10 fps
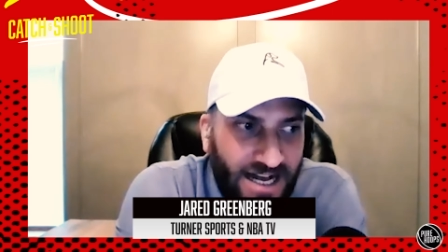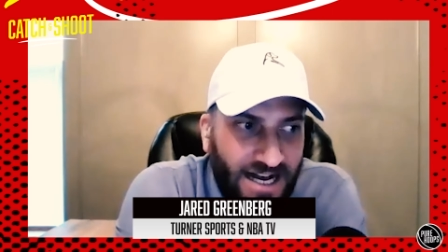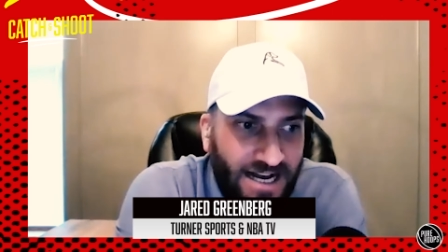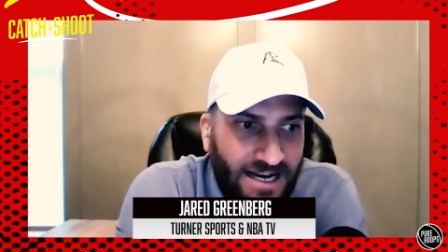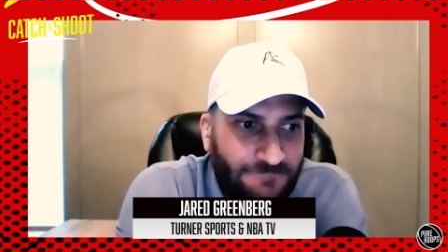
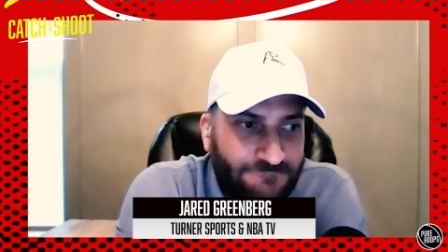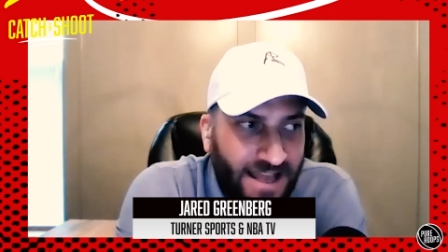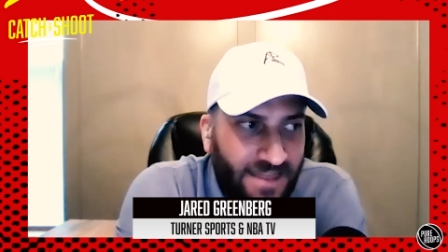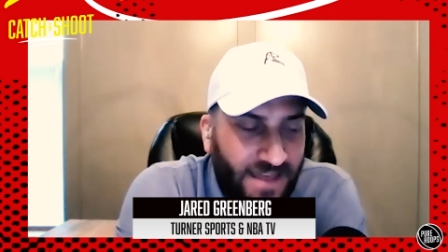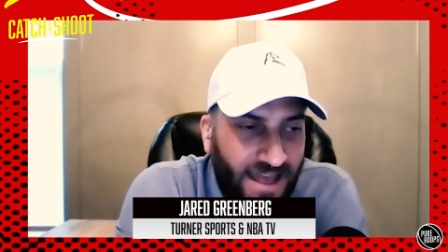um,
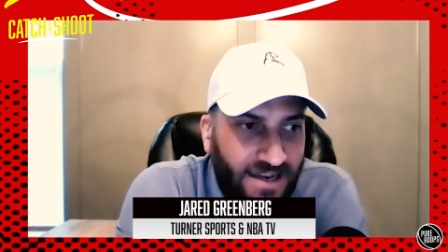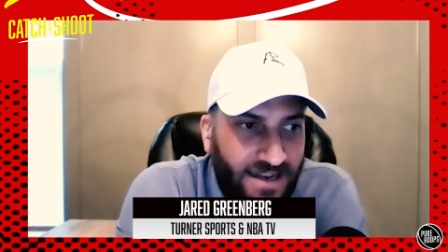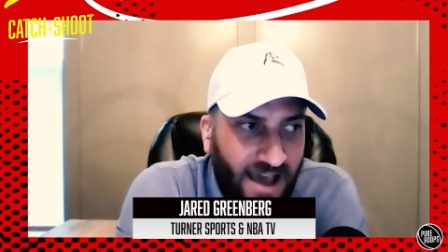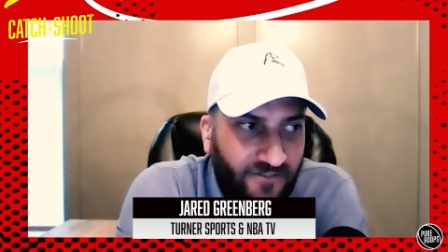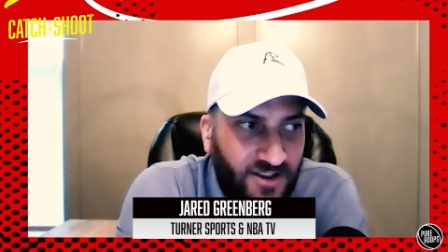and
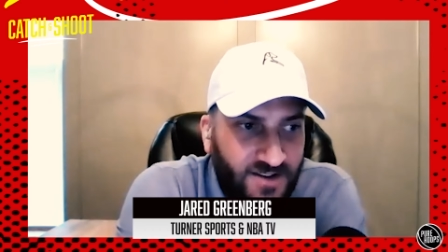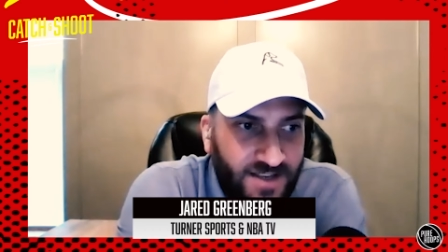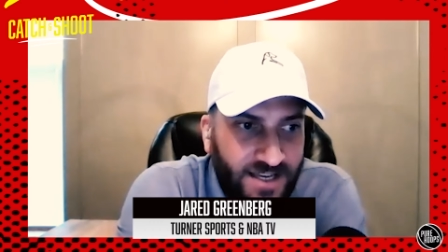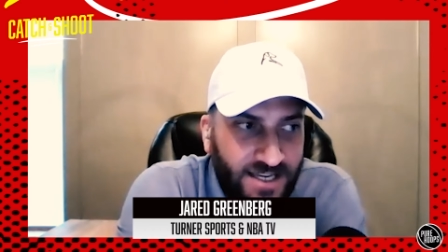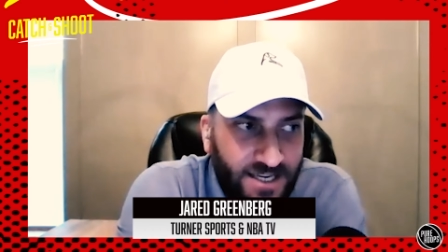then
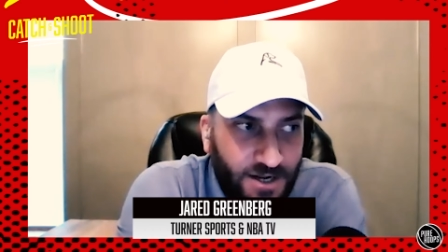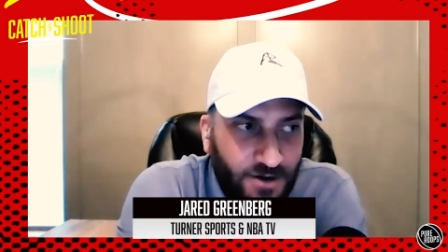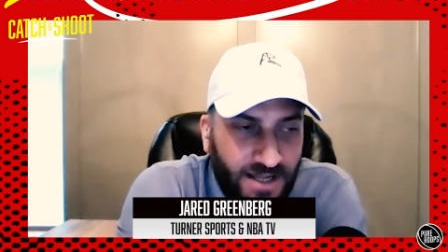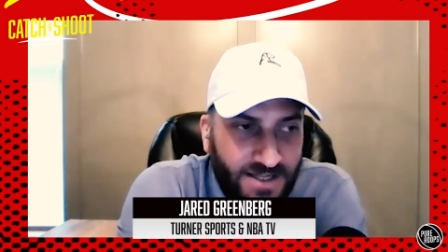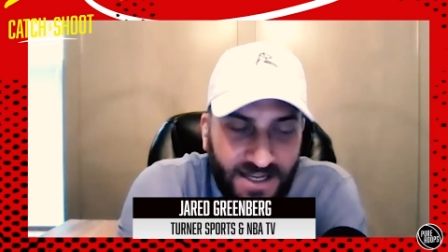obviously you
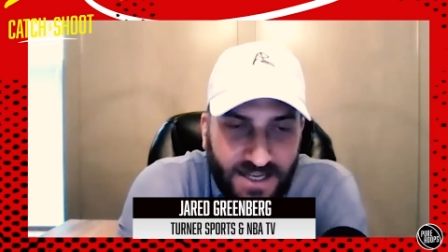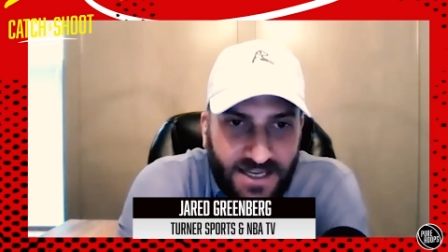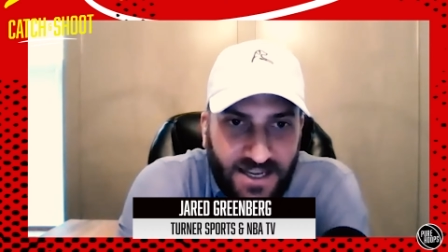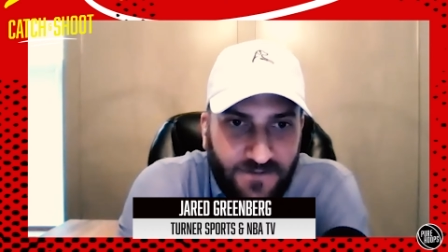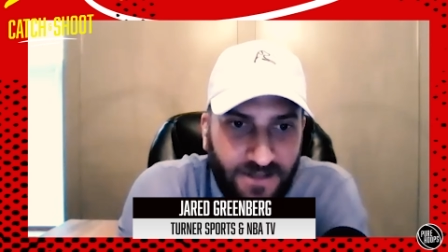know on
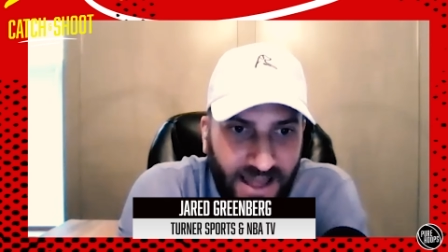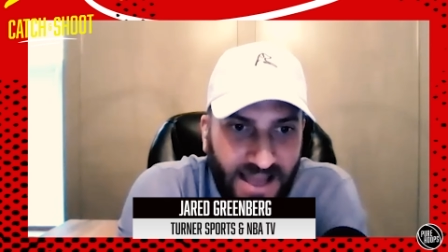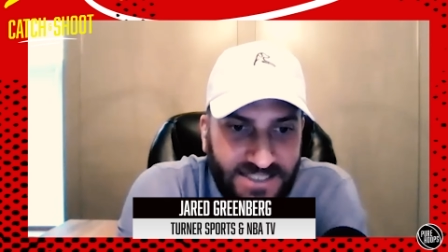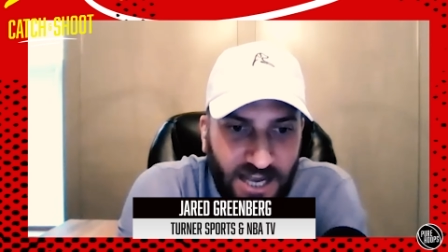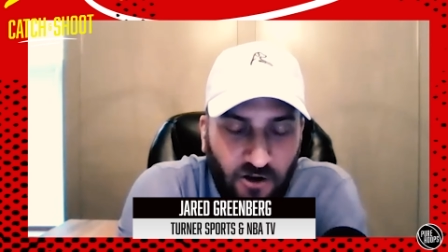tnt for the
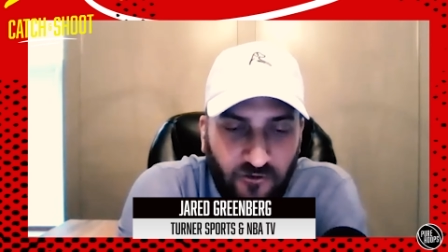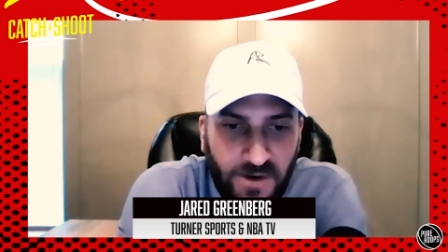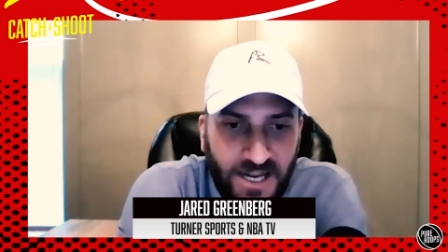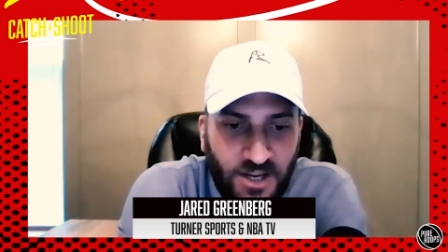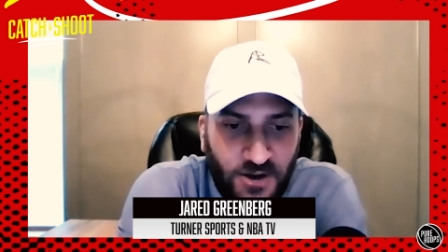last
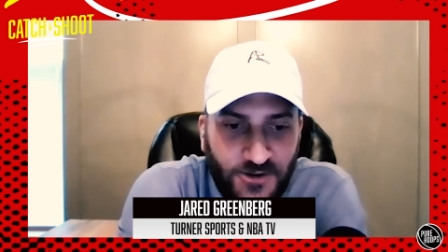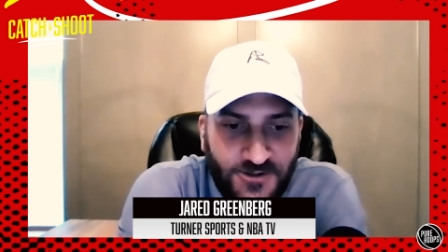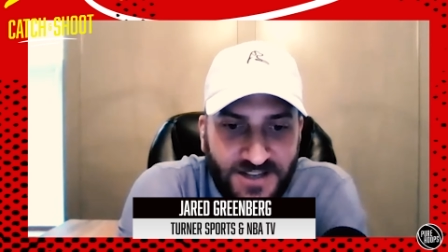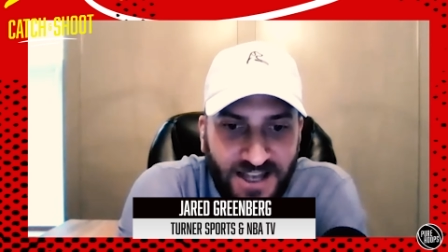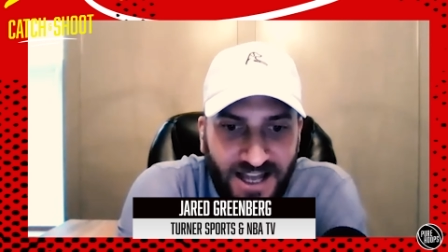however many
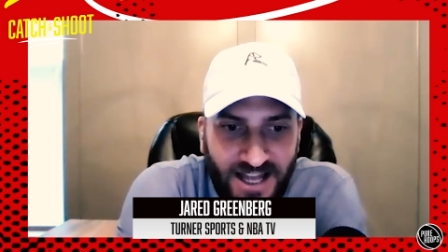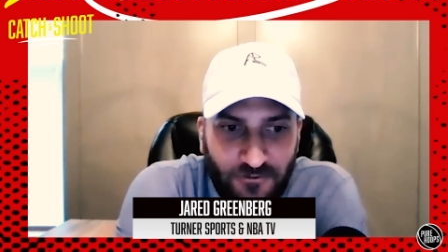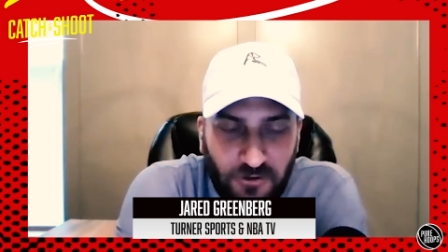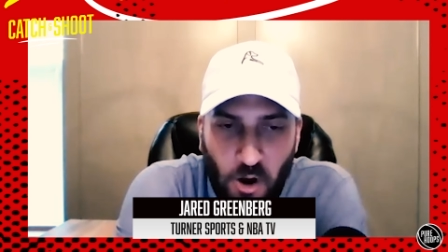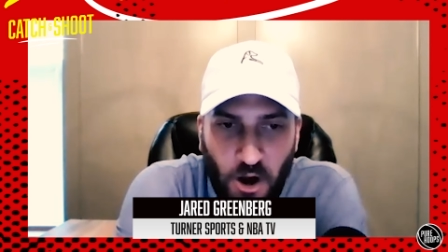years
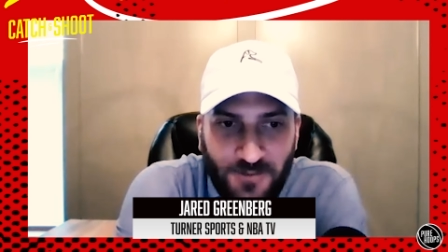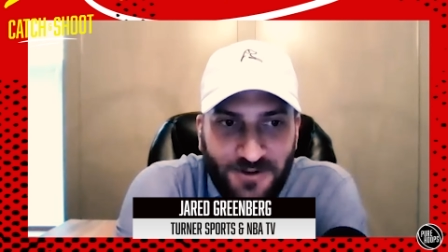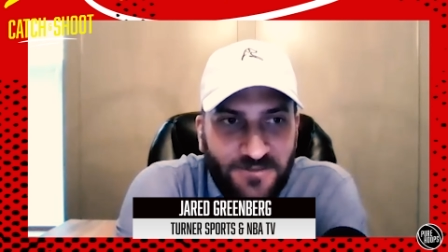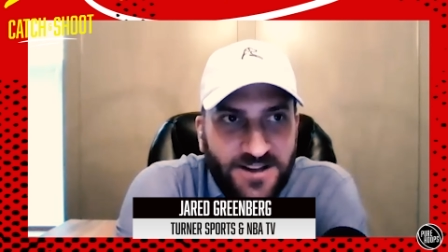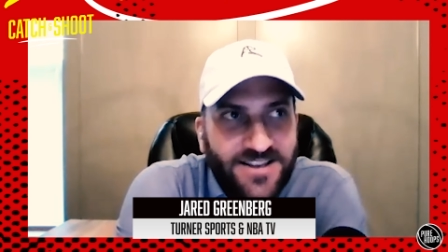
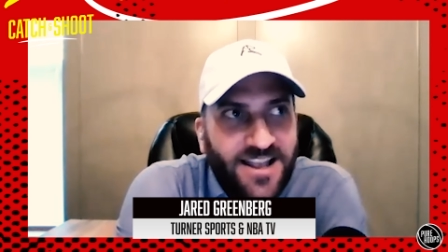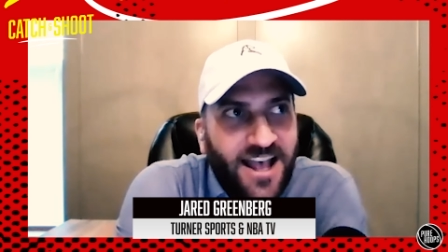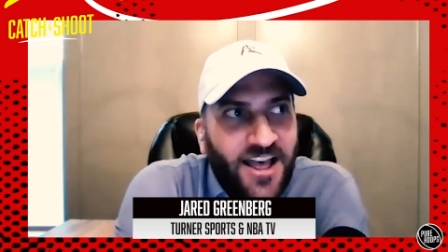remarkable but